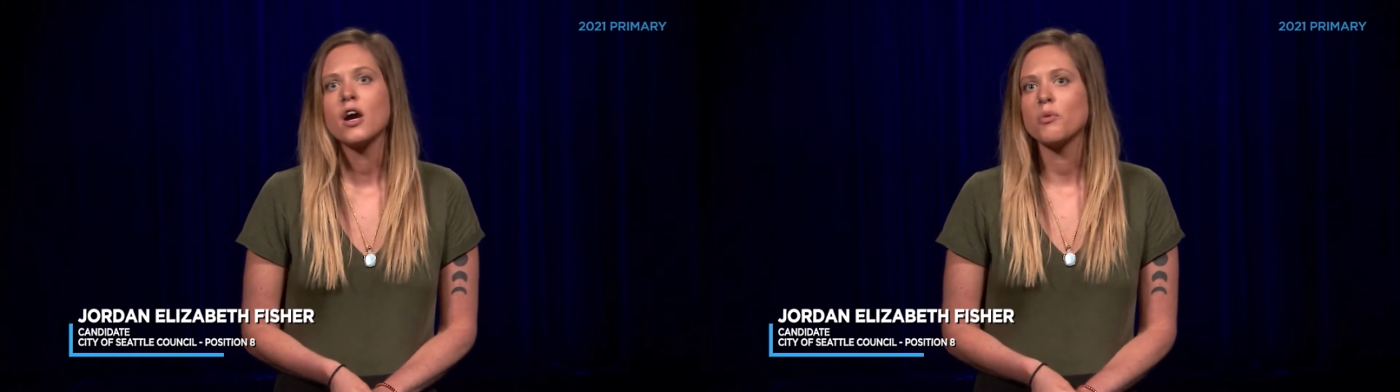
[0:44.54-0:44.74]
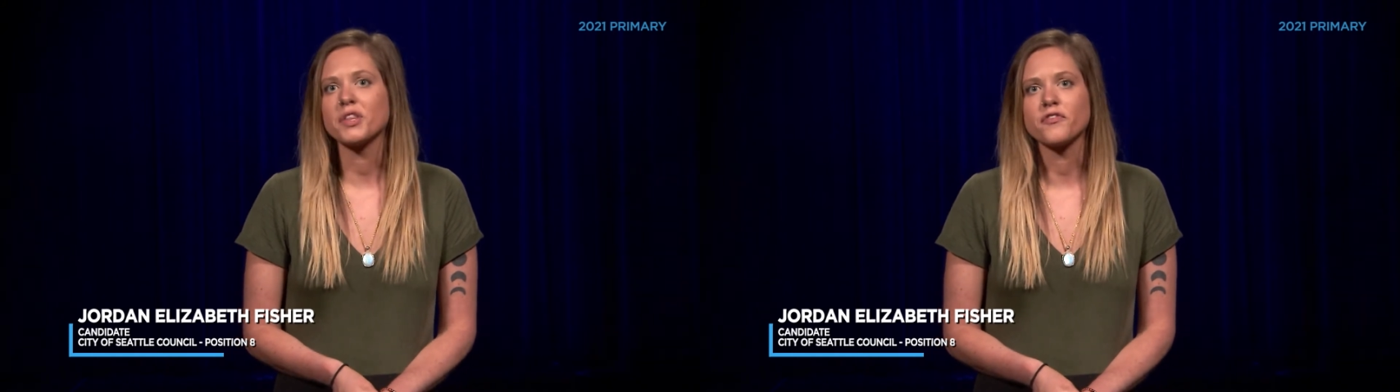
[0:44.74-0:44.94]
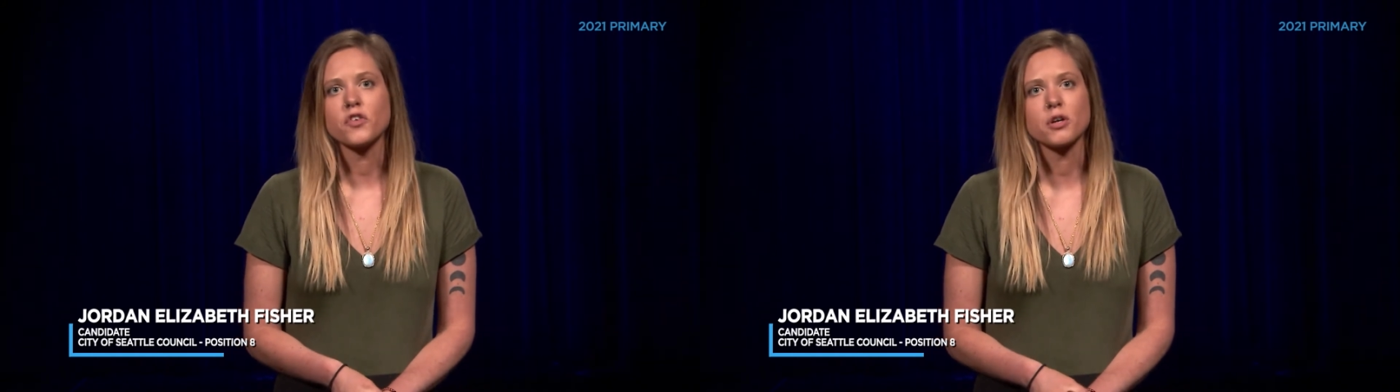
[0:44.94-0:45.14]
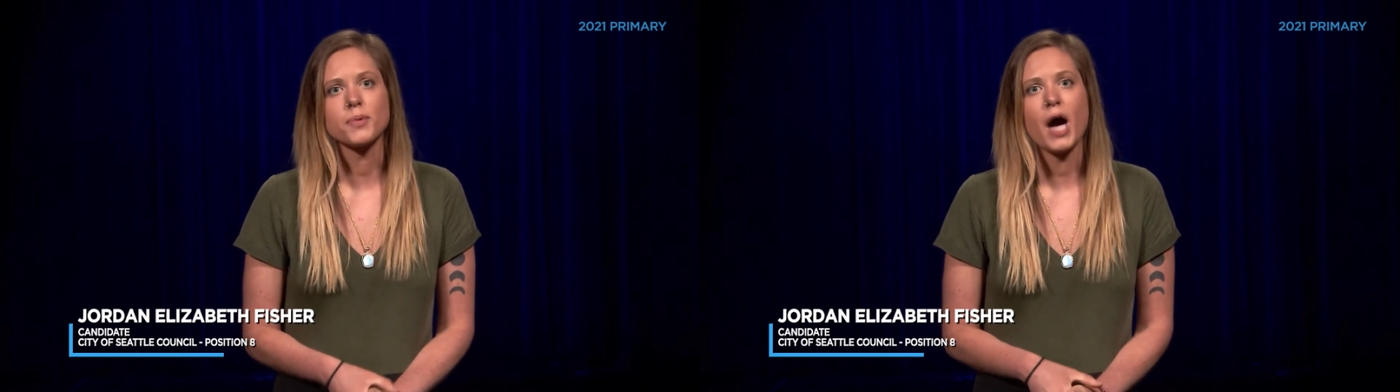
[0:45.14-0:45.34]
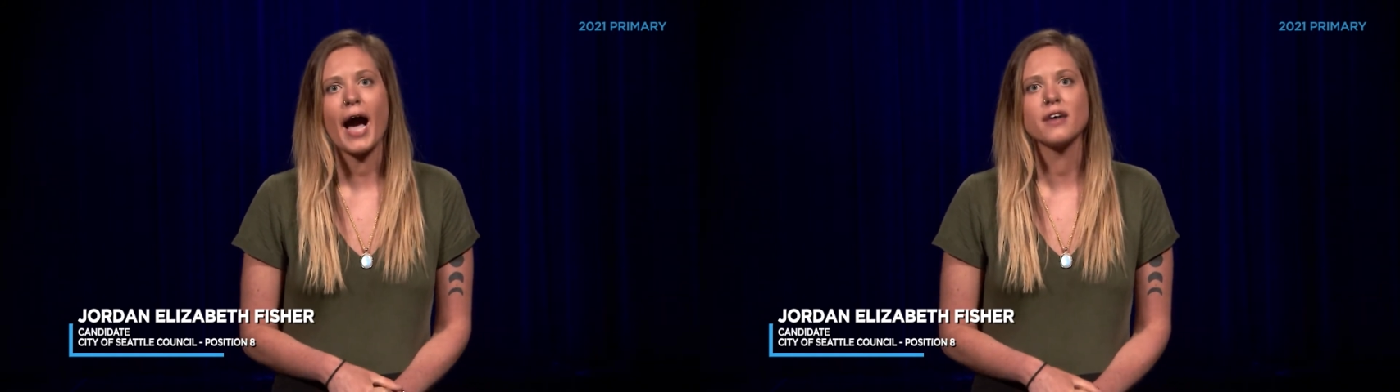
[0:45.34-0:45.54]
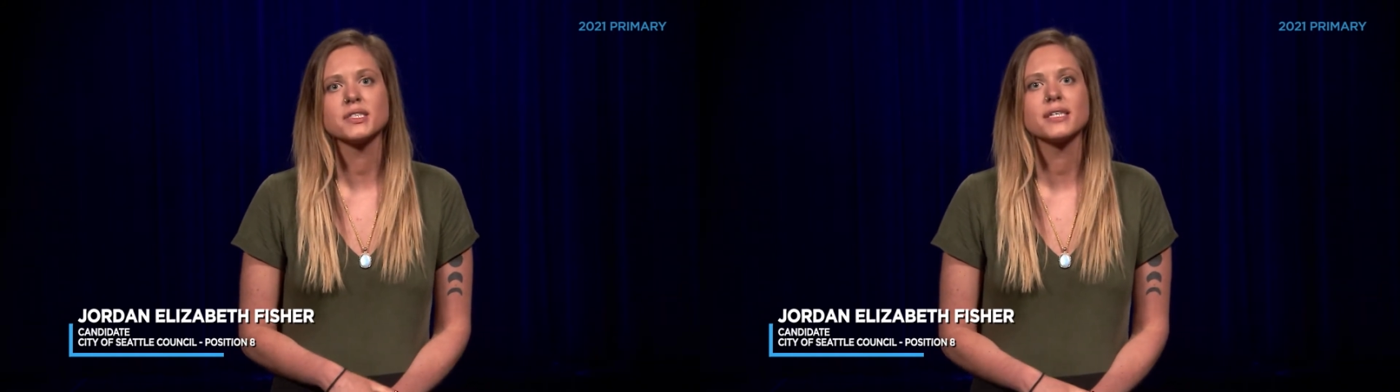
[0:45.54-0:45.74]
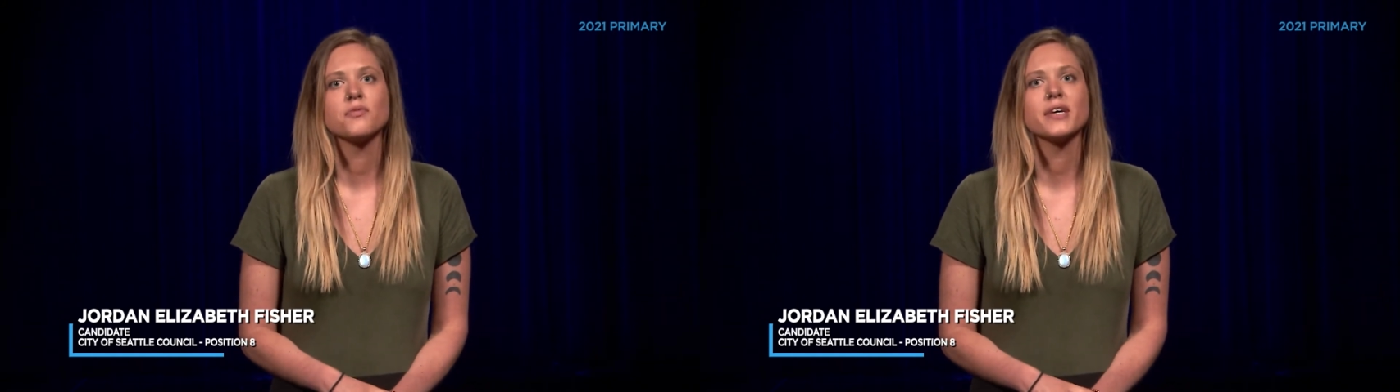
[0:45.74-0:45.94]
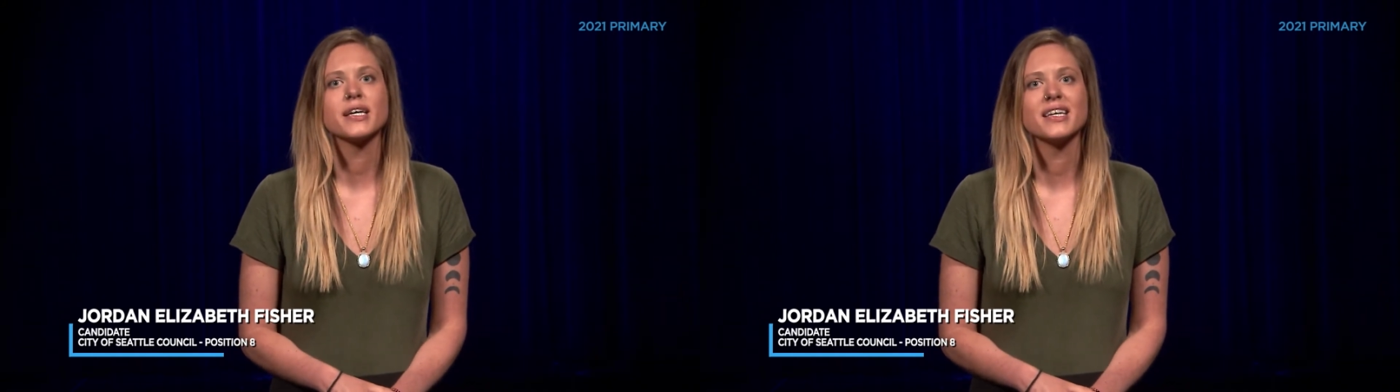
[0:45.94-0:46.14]
With affordable housing,
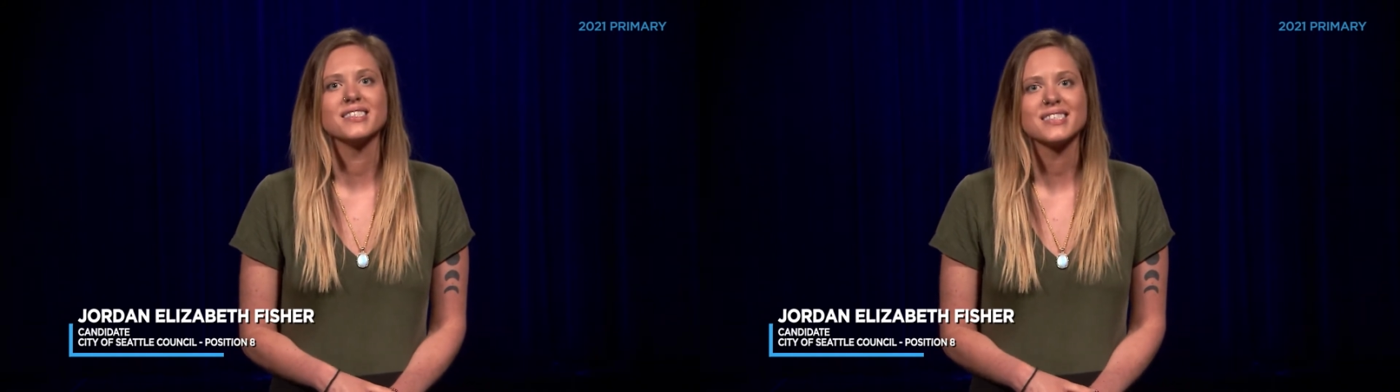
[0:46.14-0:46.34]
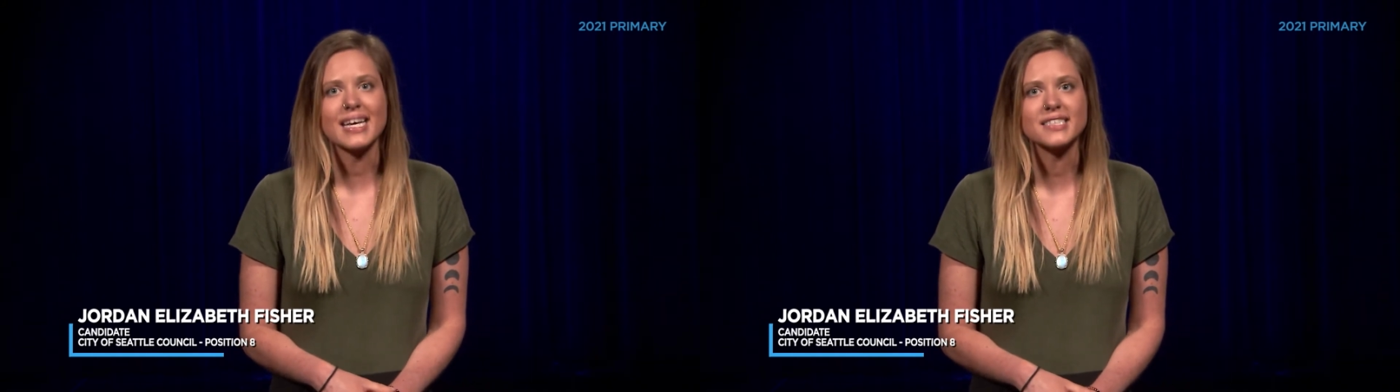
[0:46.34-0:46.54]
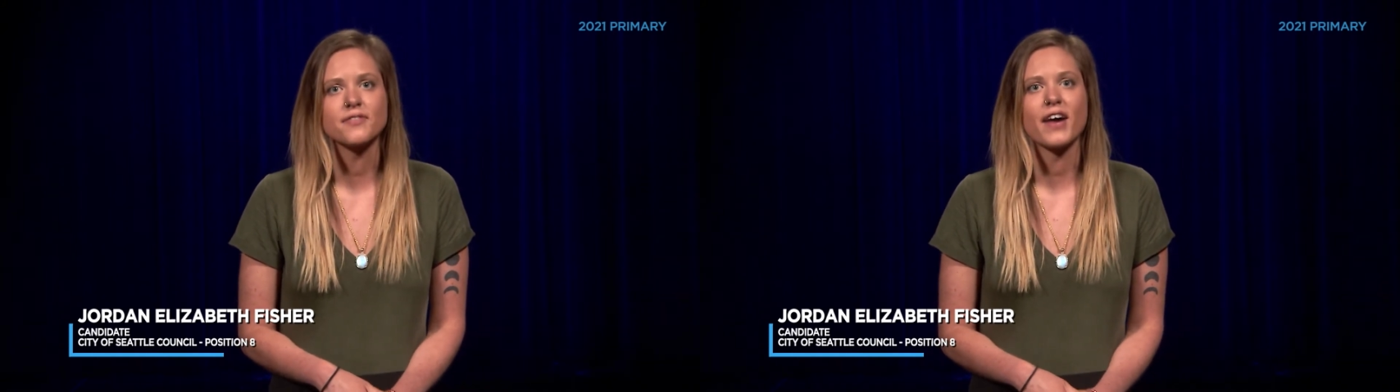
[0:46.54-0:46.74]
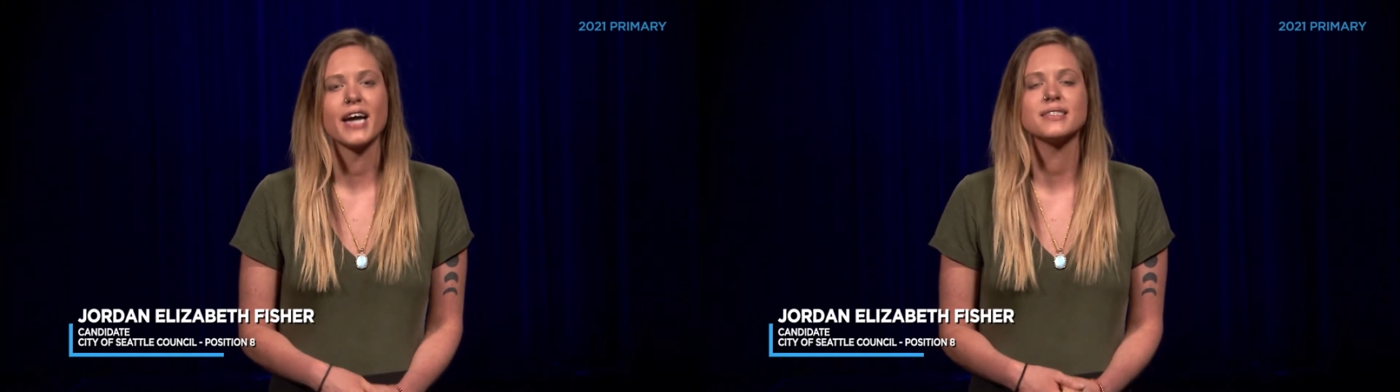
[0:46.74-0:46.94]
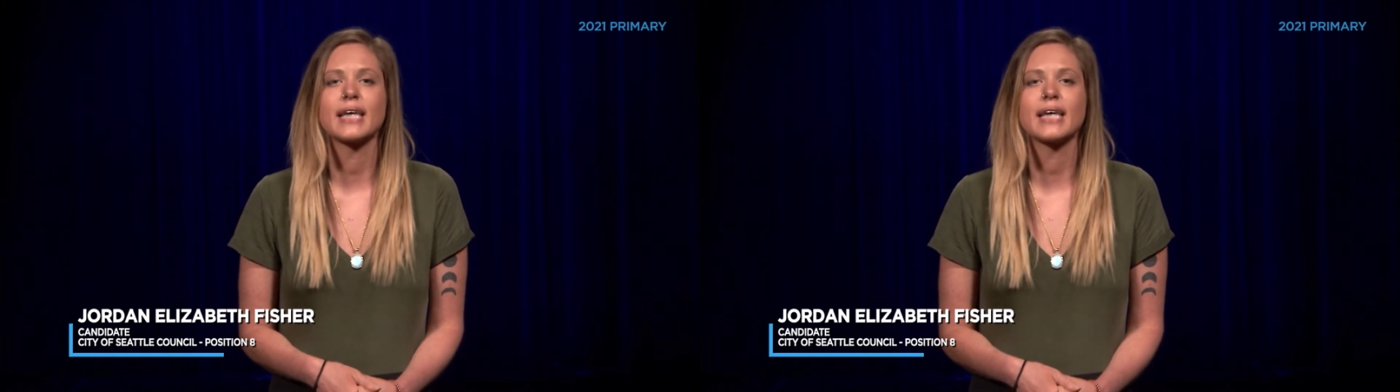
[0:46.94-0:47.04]
we can incentivize